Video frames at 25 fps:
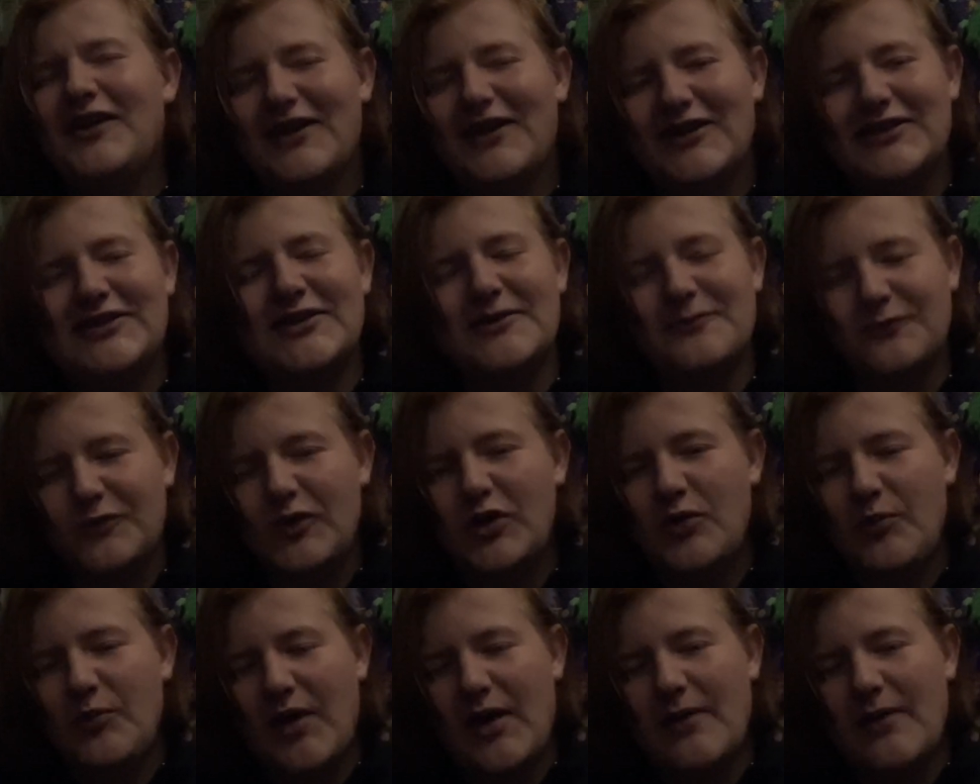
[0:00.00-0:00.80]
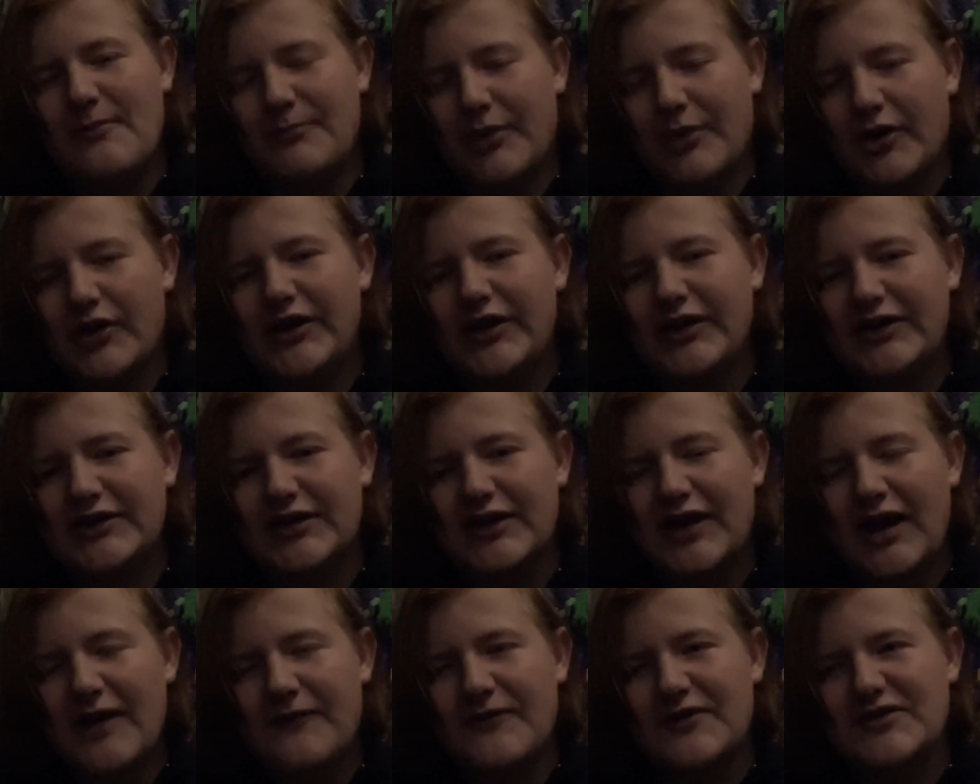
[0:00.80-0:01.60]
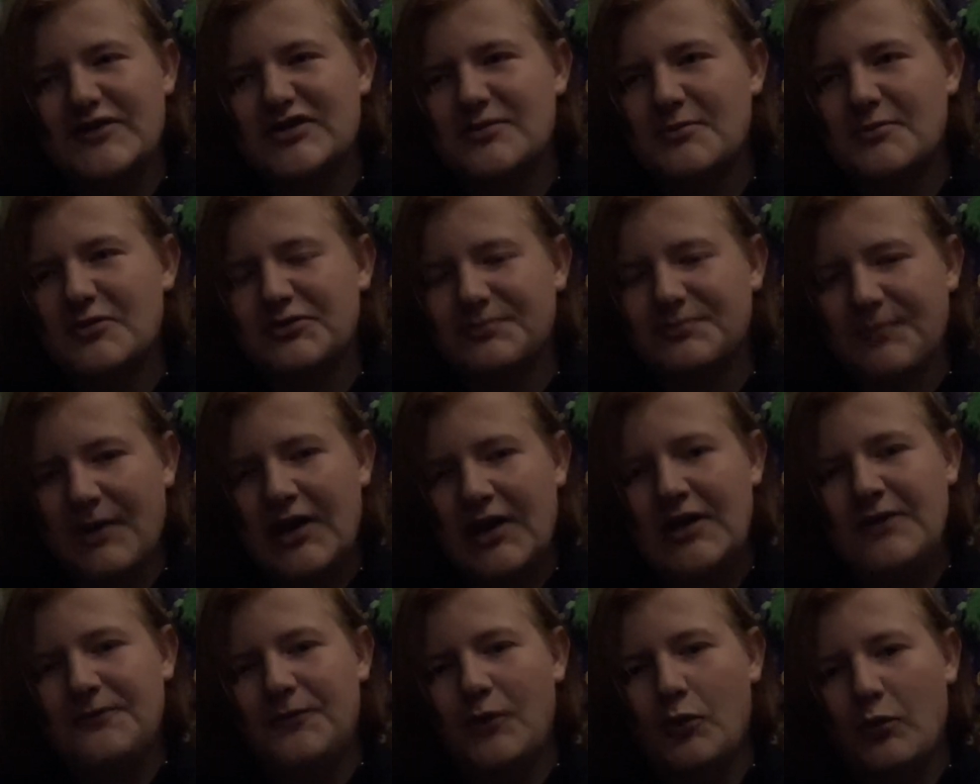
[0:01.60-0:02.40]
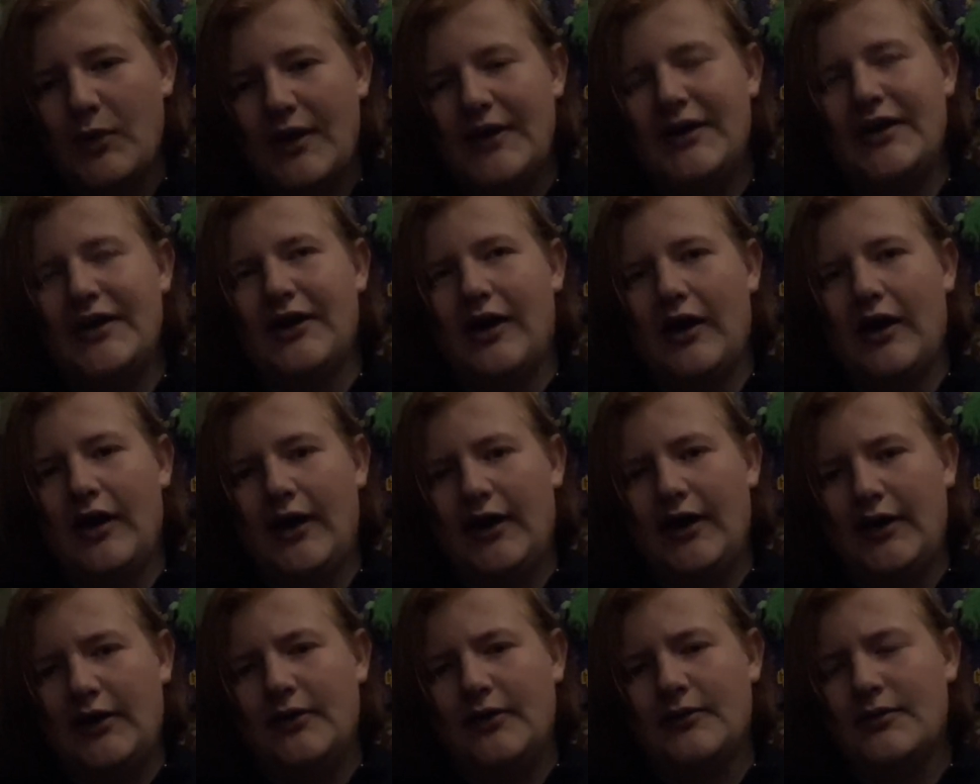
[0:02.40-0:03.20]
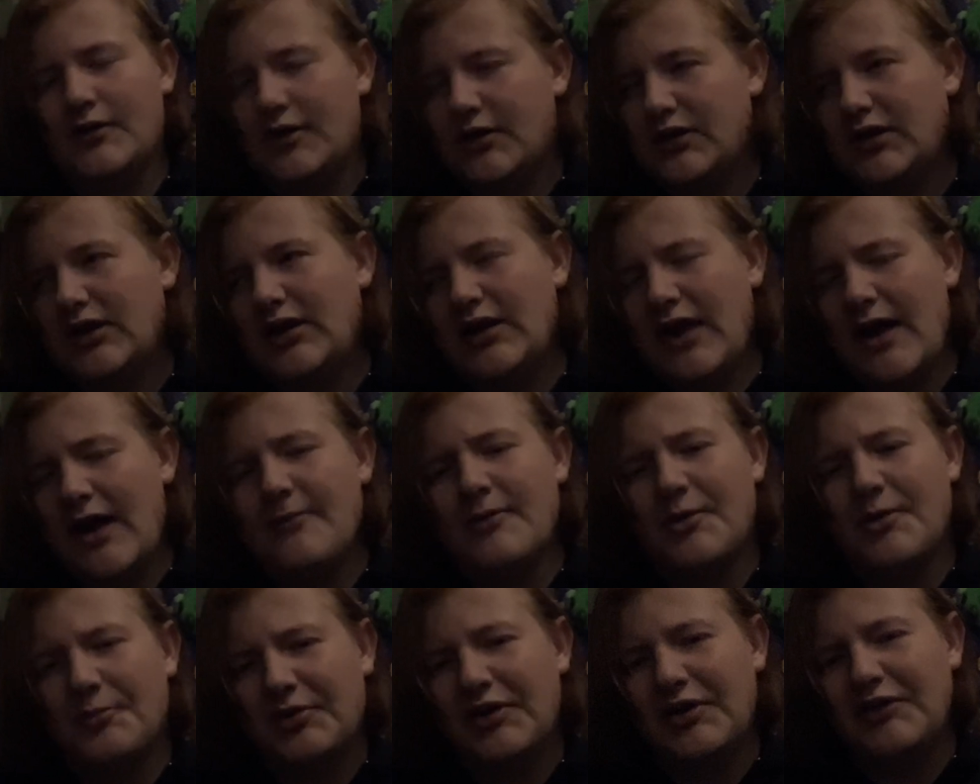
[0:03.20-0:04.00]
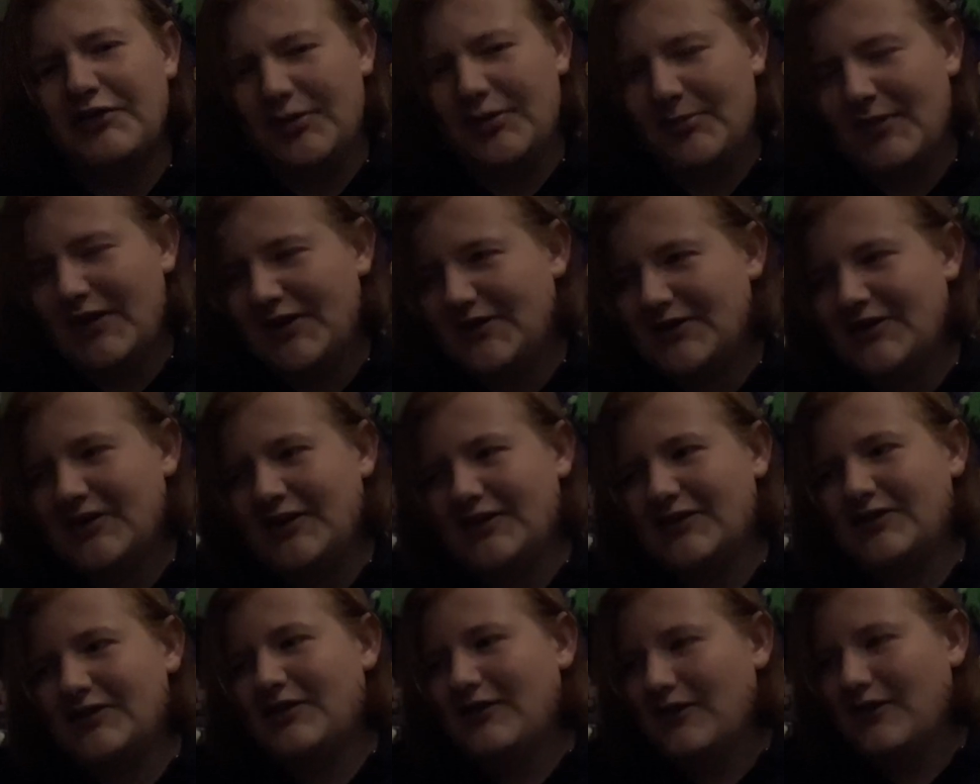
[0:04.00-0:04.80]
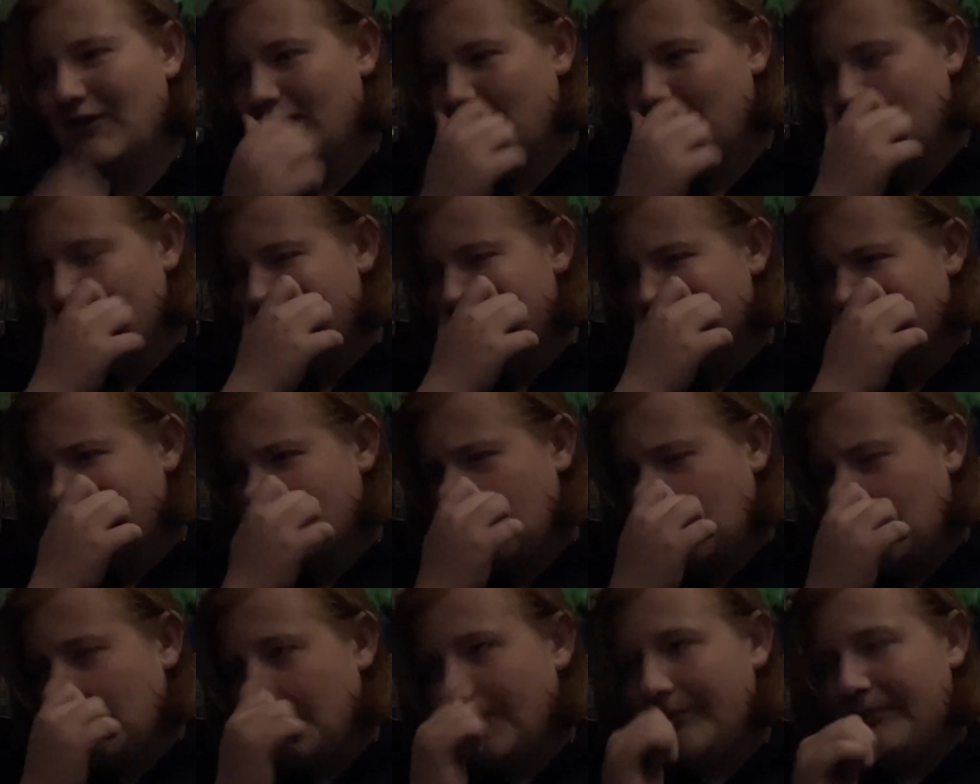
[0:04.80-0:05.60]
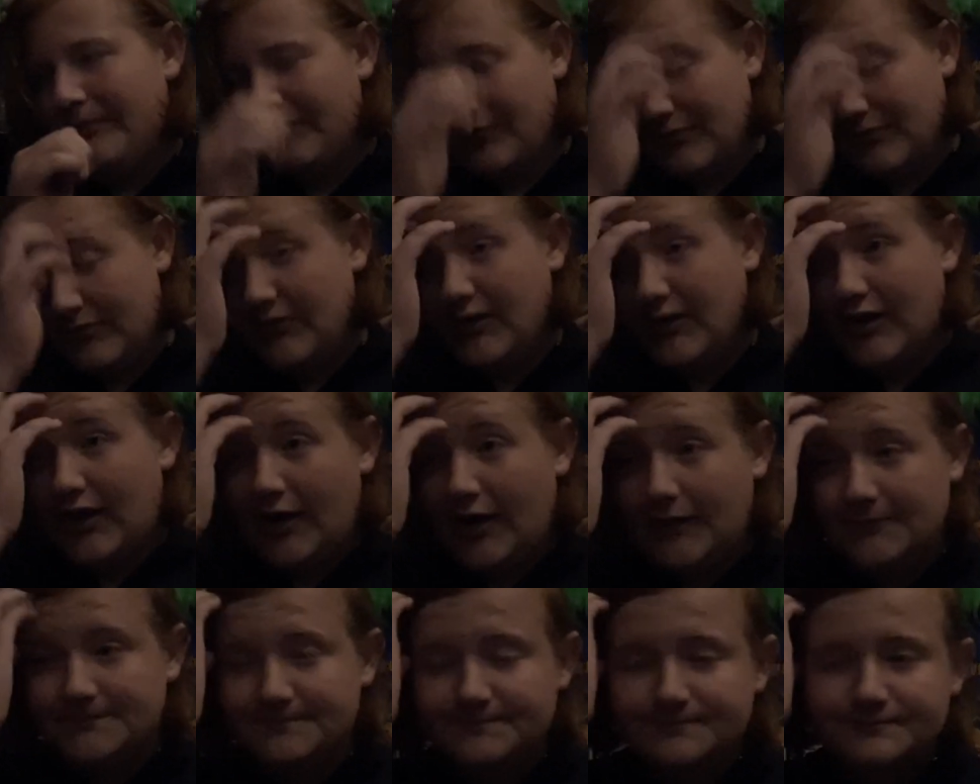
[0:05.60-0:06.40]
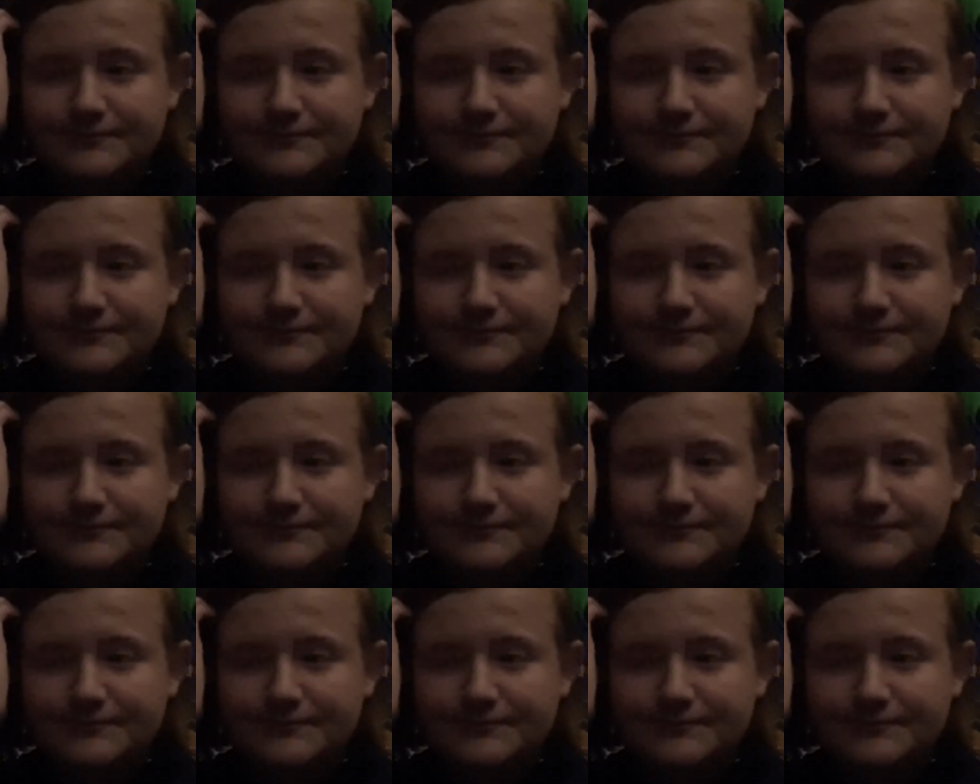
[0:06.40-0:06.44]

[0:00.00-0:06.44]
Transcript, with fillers: It's confirmed that burning to death is the most painful way to die, and that completely makes sense. Um, uh, yeah.